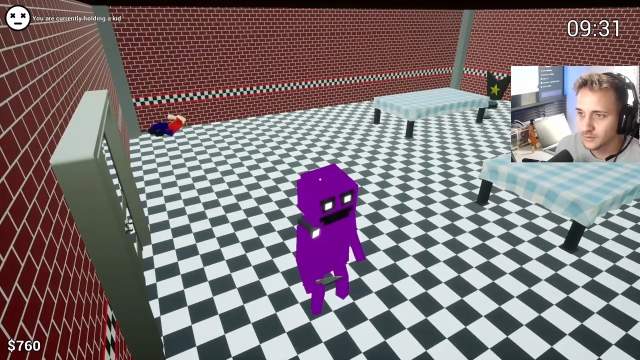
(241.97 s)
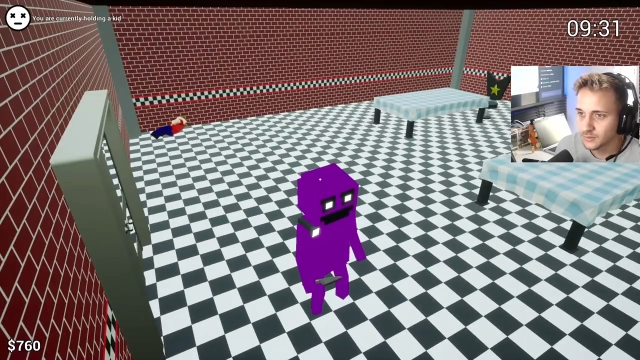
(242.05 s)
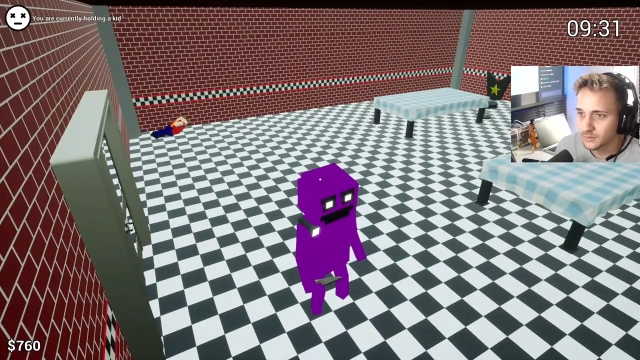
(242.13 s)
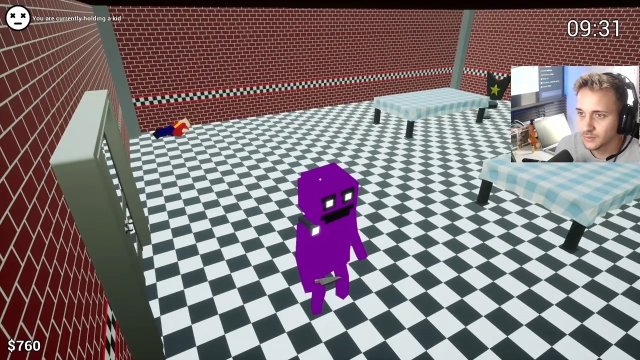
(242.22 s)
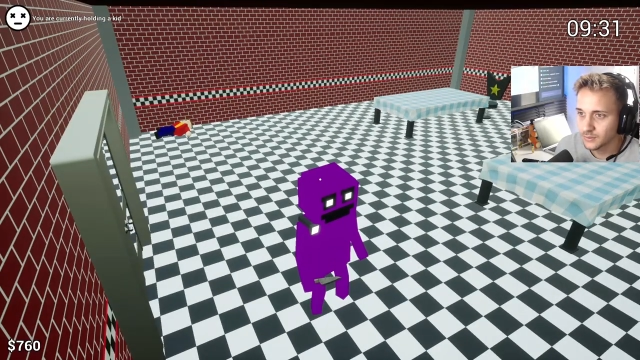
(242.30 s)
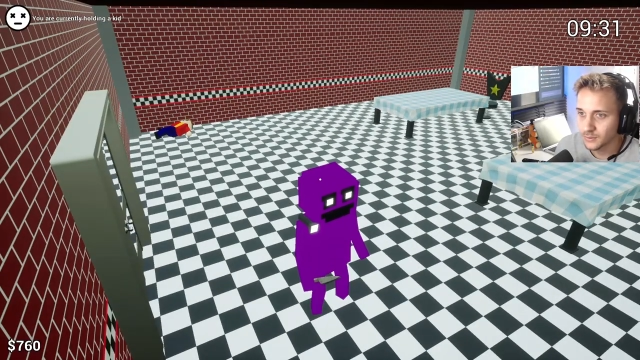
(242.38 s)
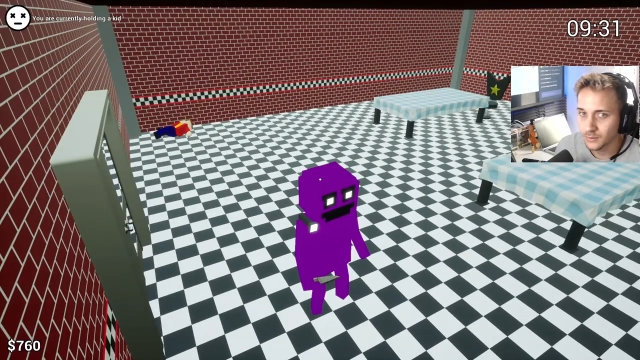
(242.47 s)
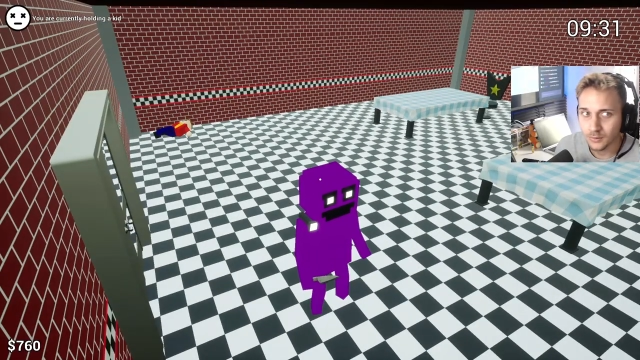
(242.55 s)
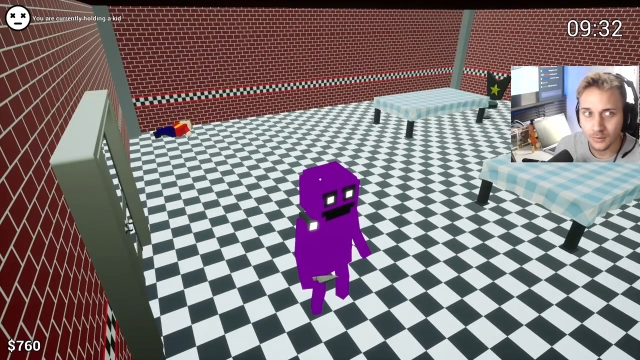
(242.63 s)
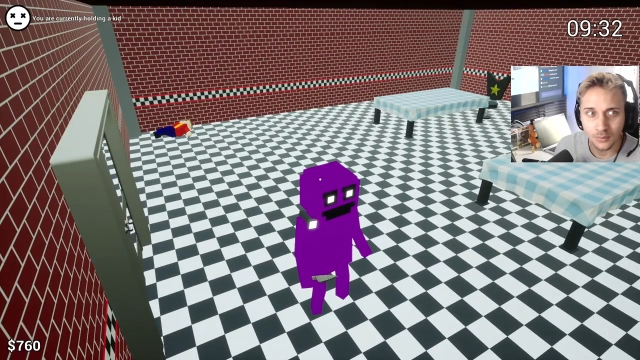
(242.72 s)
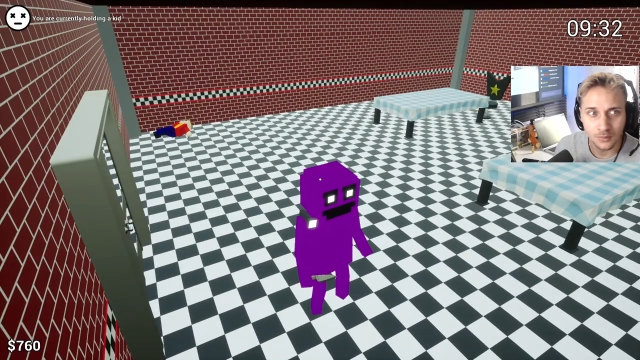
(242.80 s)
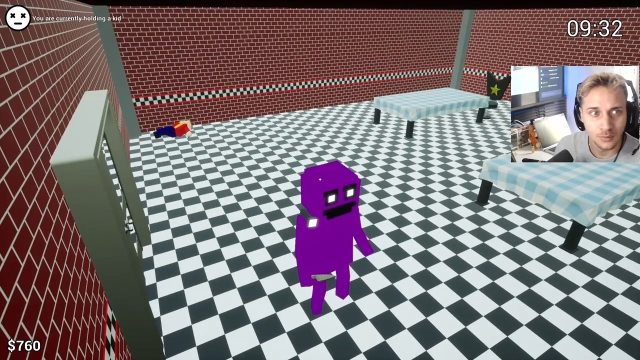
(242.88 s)

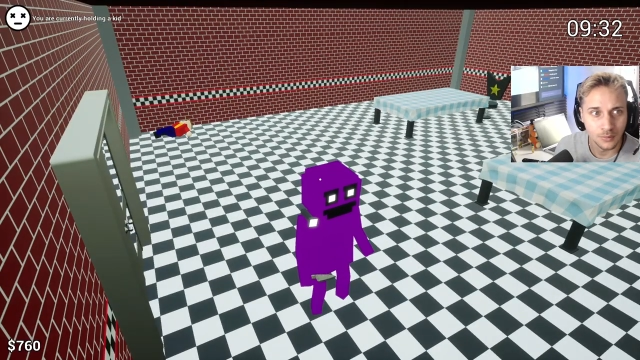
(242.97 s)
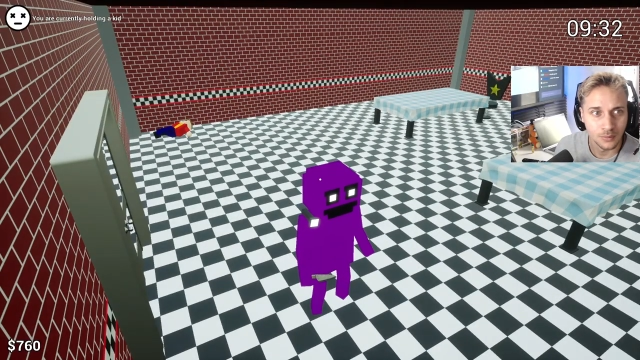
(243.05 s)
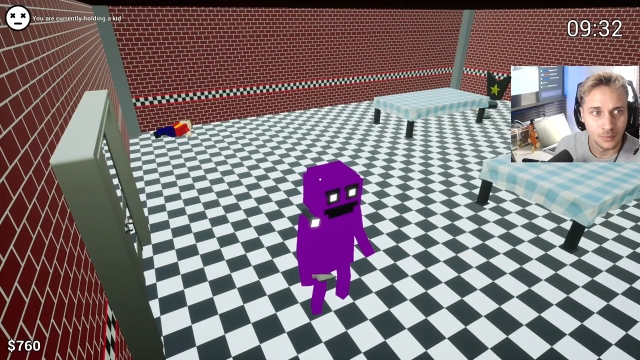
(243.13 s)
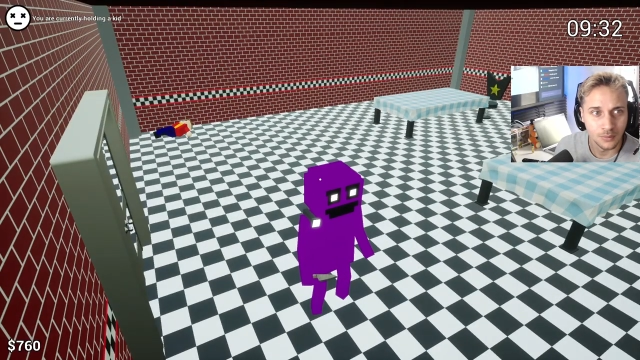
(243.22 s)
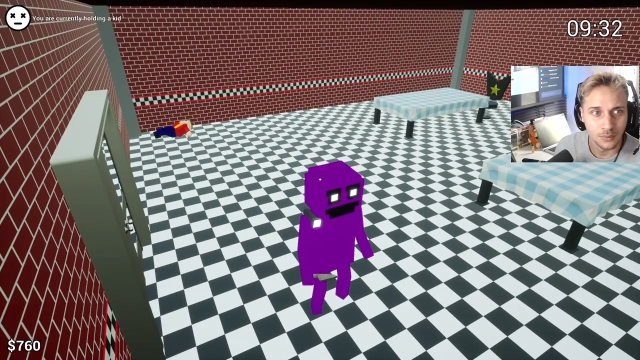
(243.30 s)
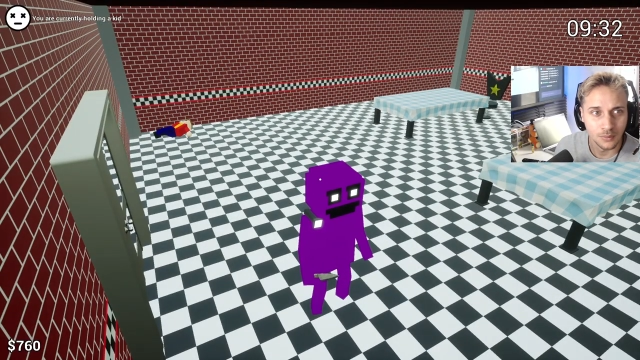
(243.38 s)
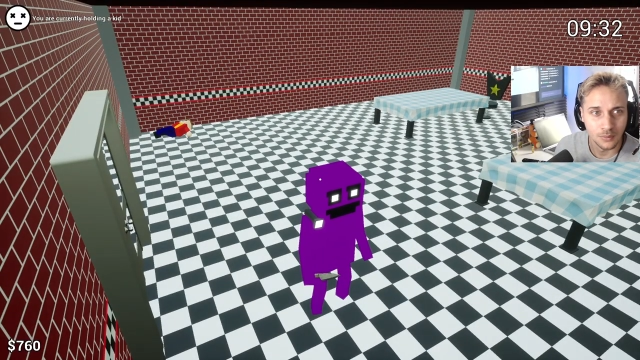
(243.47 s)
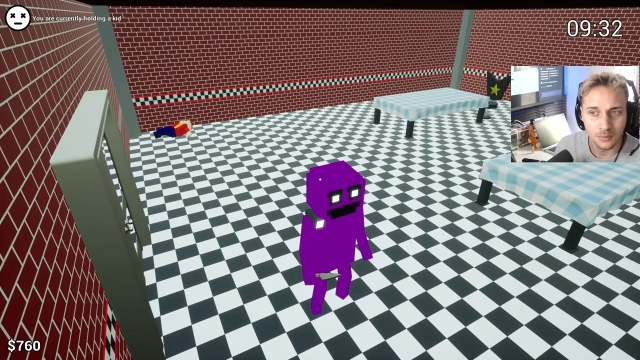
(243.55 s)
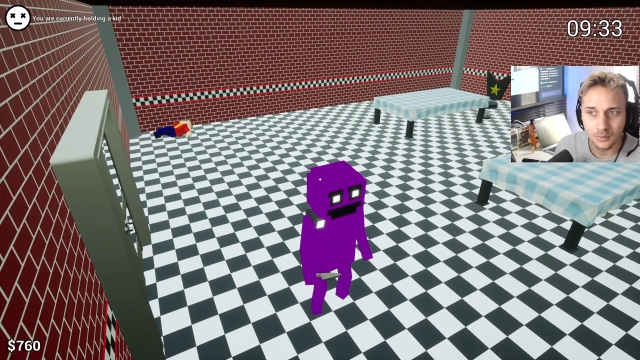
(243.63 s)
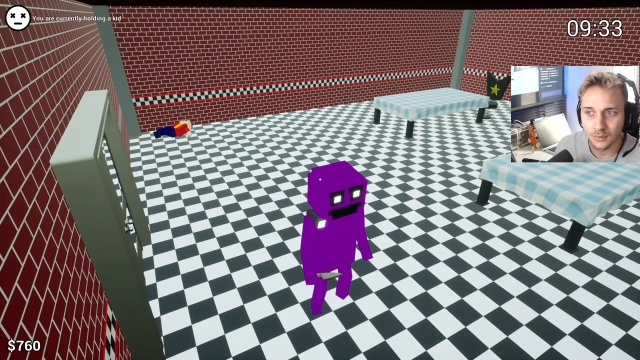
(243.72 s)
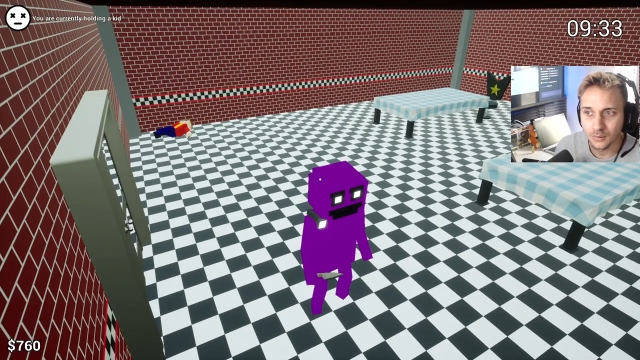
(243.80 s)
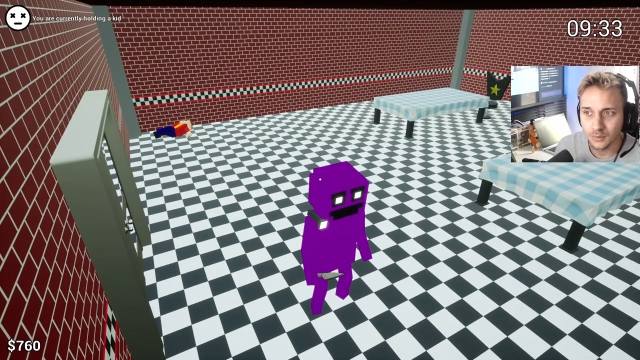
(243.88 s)

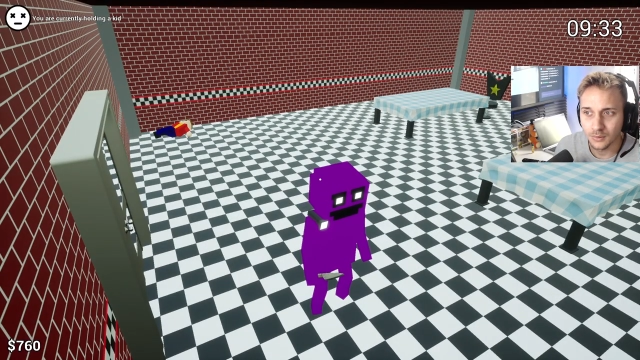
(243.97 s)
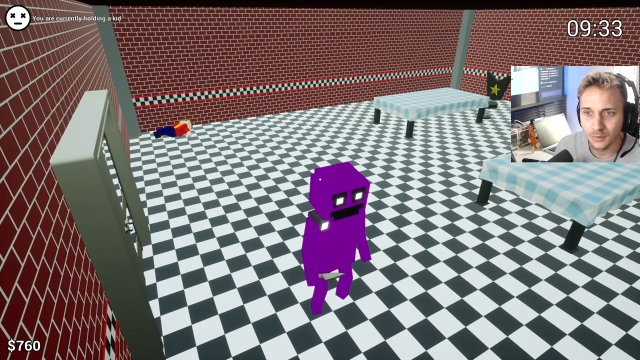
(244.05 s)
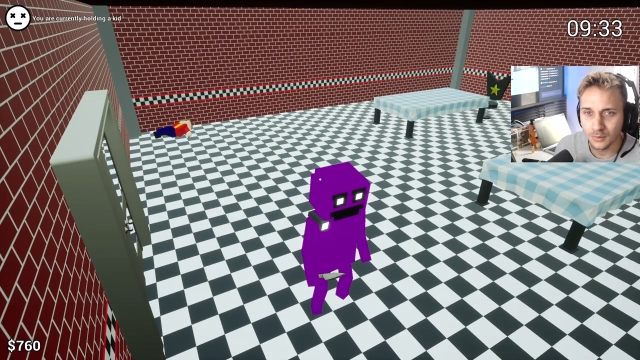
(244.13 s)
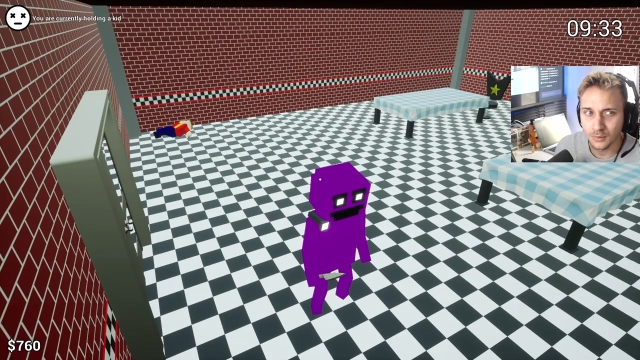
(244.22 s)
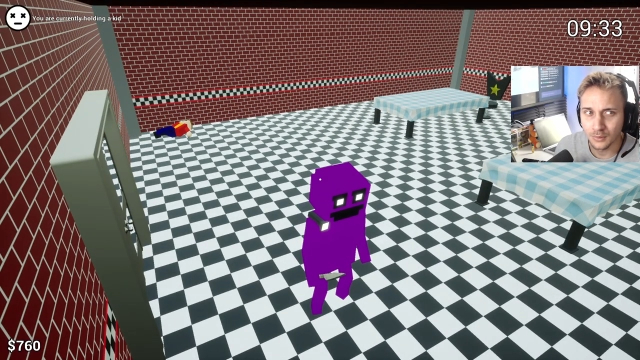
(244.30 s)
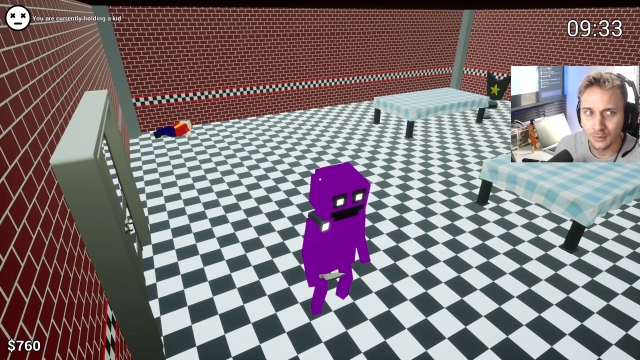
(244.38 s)
No one is speaking in this clip.